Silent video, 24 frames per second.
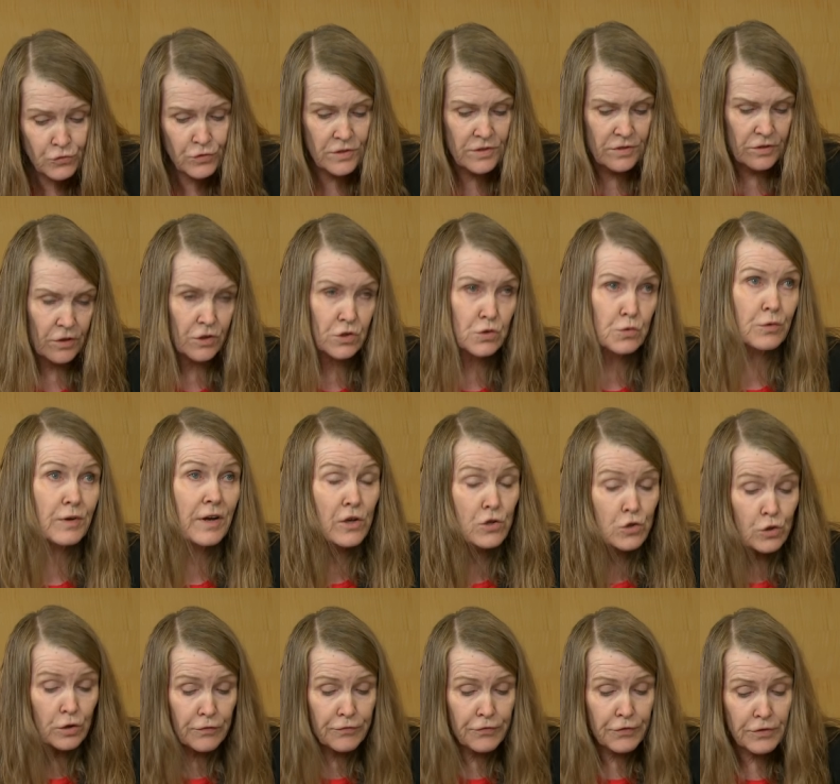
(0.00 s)
results were
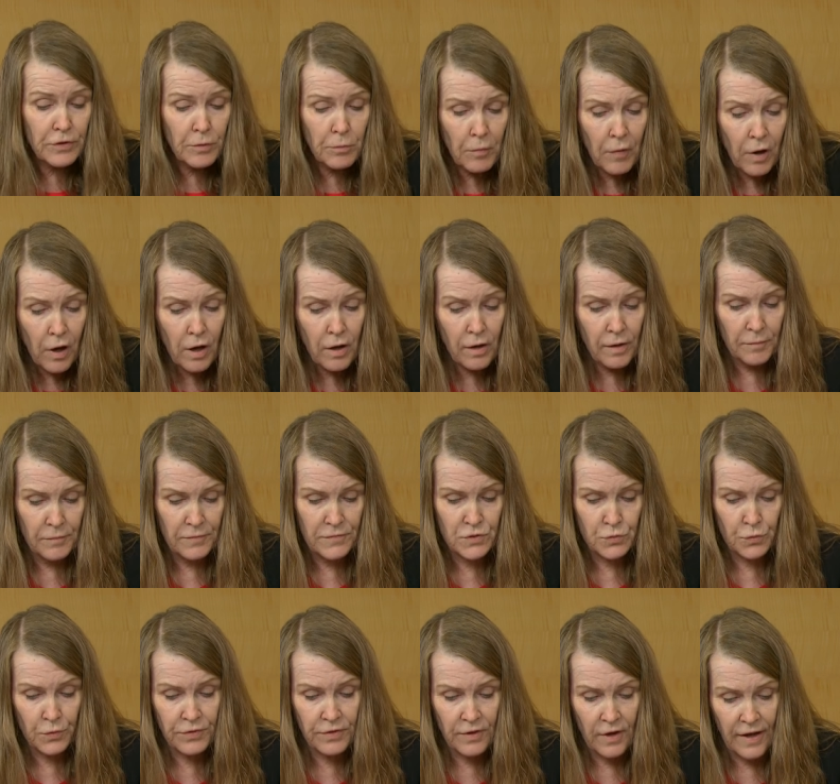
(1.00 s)
actually for the moms
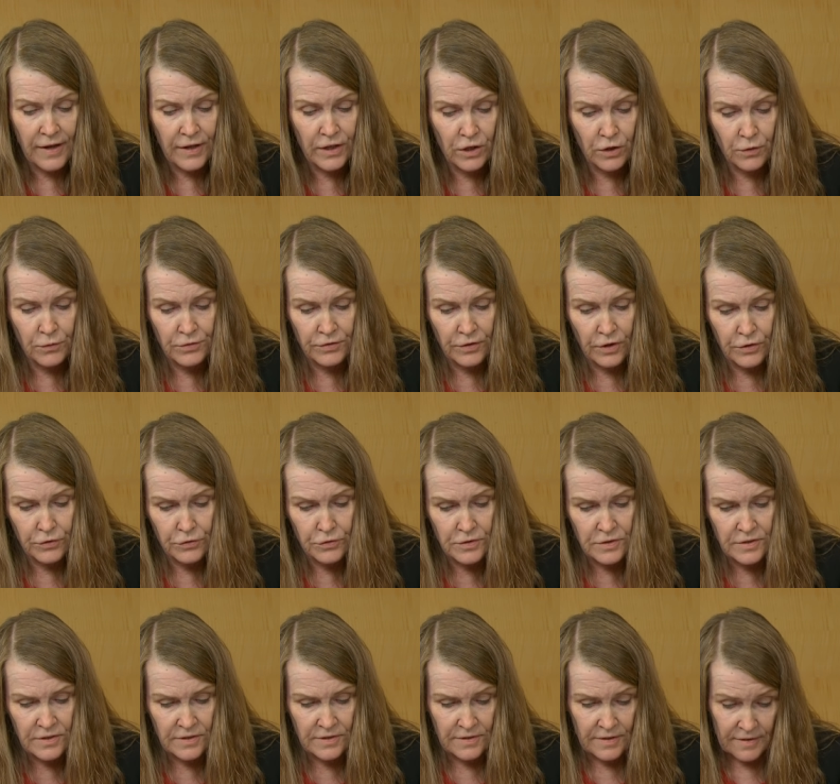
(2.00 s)
with IQs under
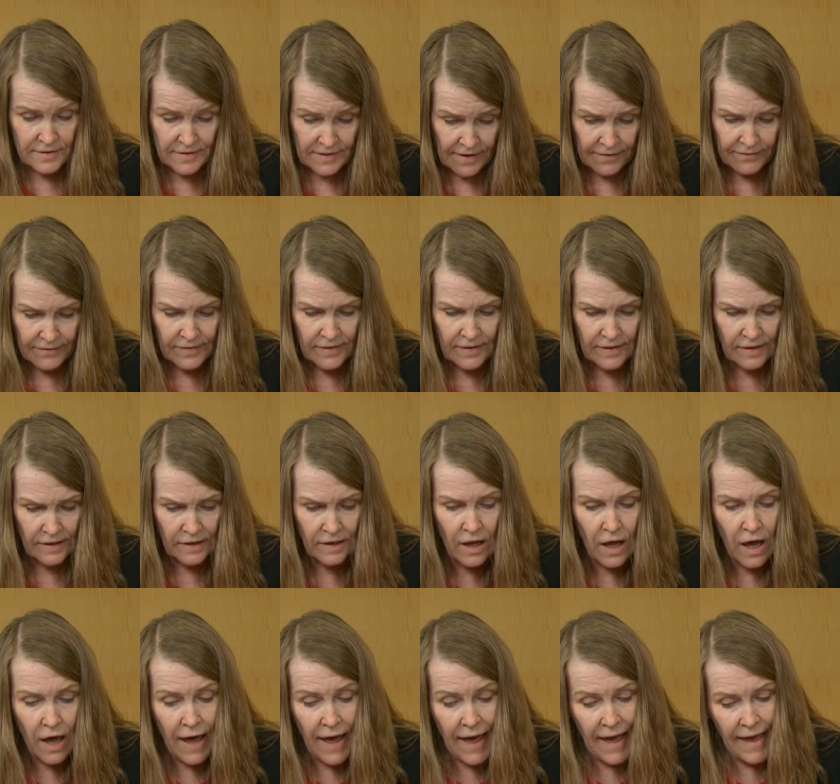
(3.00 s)
70
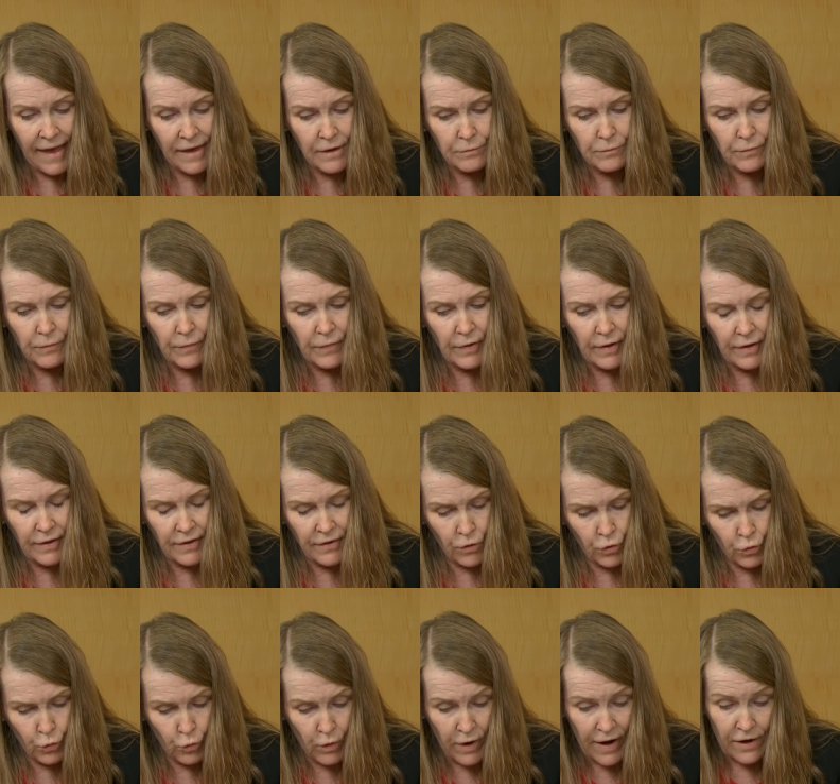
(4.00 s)
and
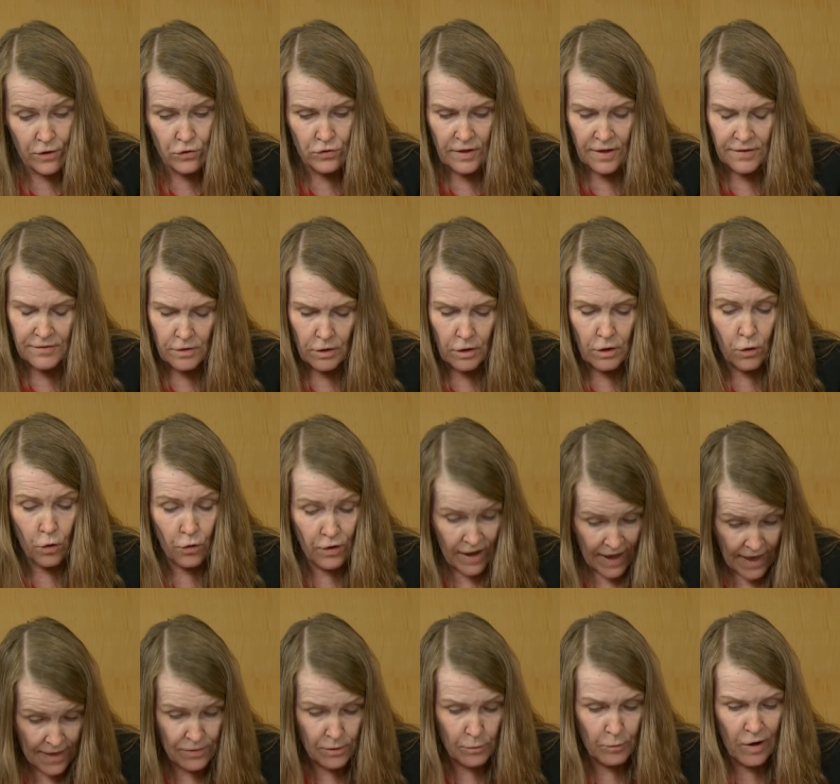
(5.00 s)
who and,
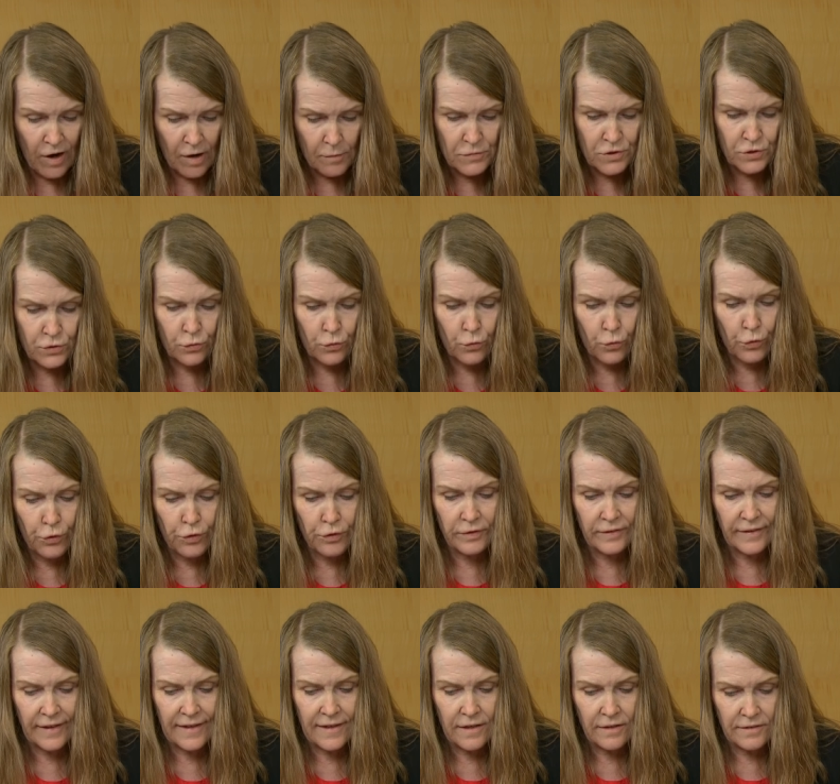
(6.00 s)
and the moms who were
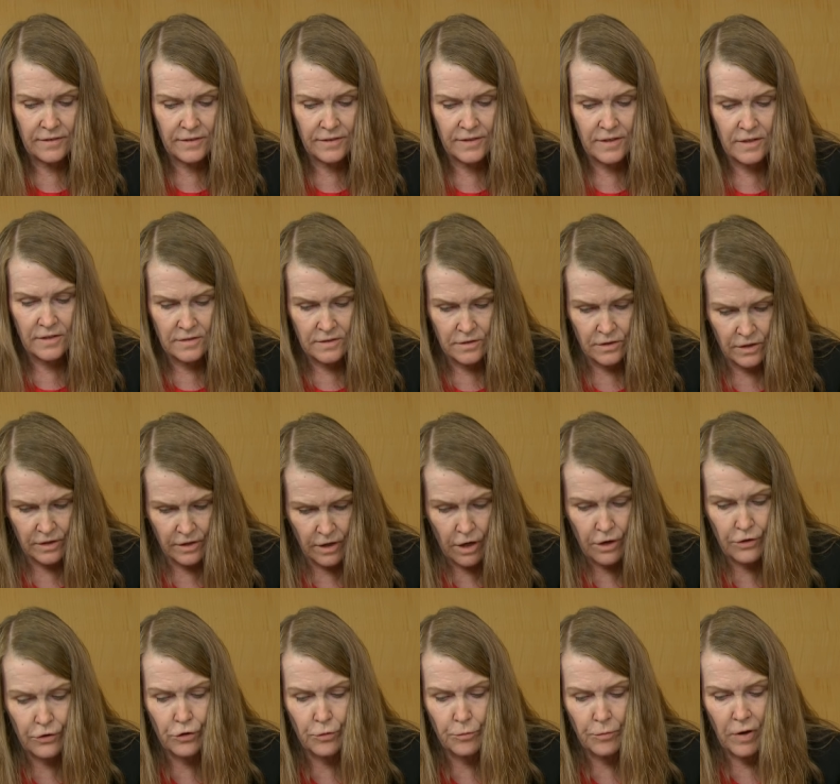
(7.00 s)
like the, the
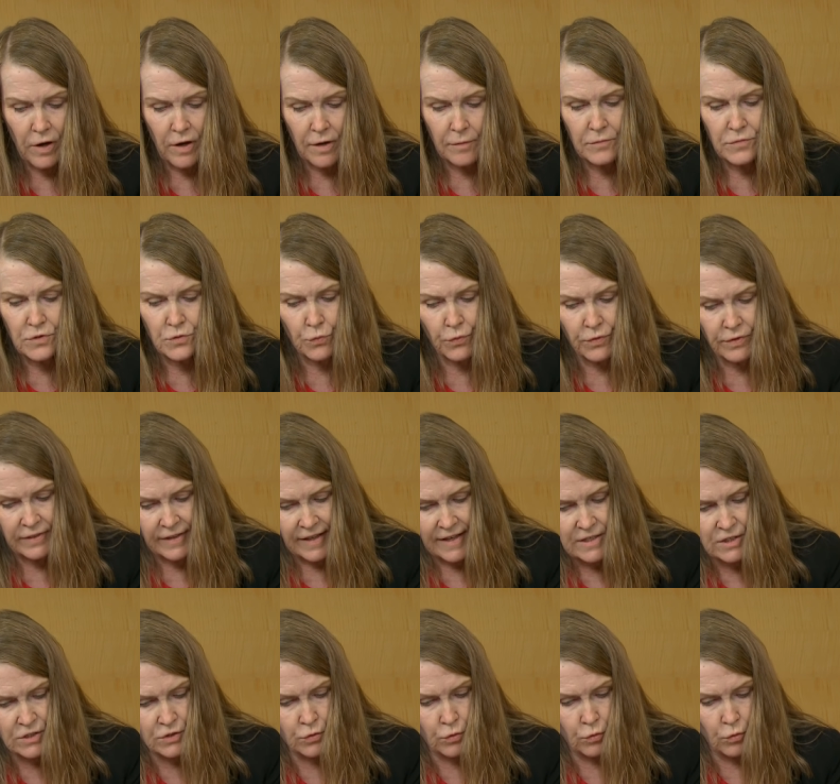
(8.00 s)
younger moms with
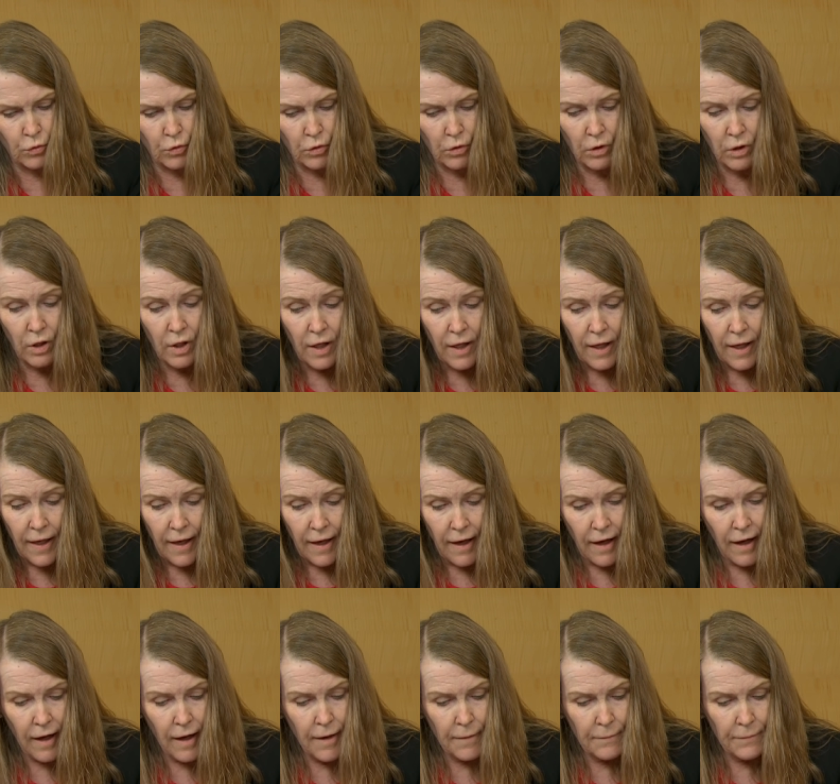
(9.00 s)
less school
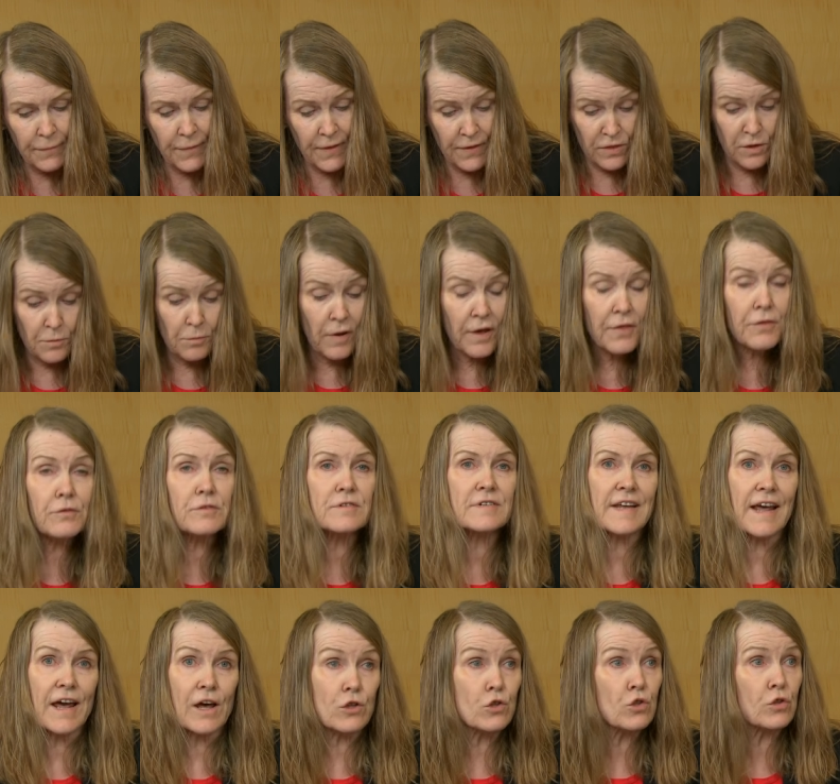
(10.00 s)
um, that the mothers
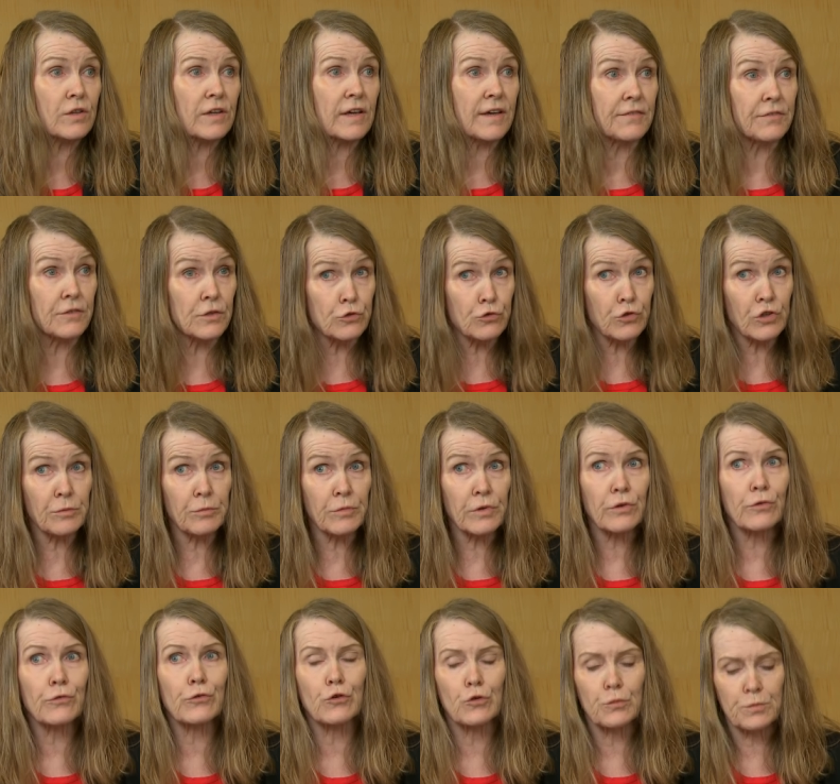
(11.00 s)
actually in the
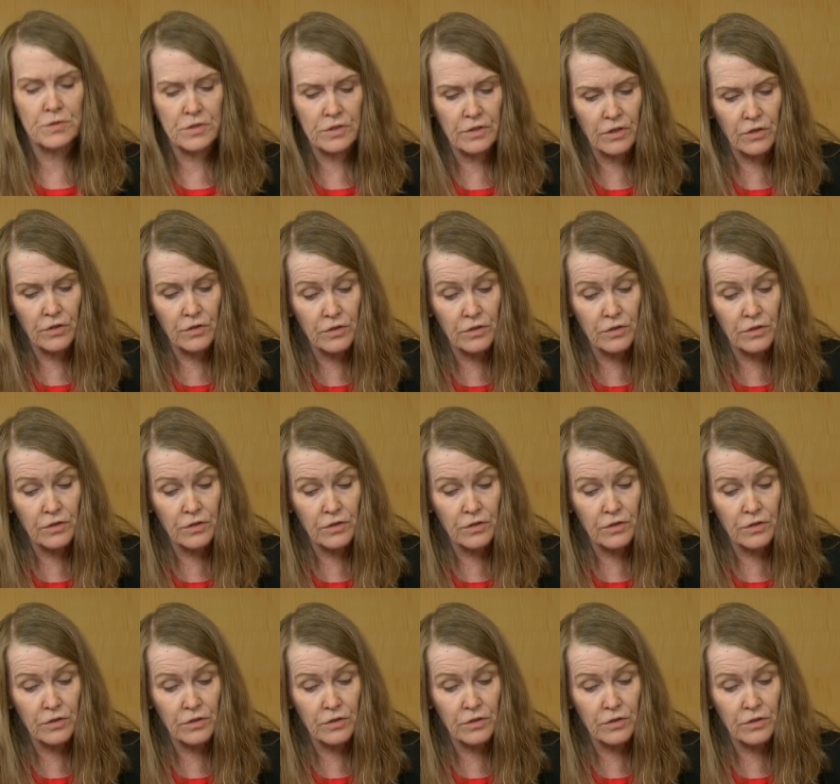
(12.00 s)
treatment groups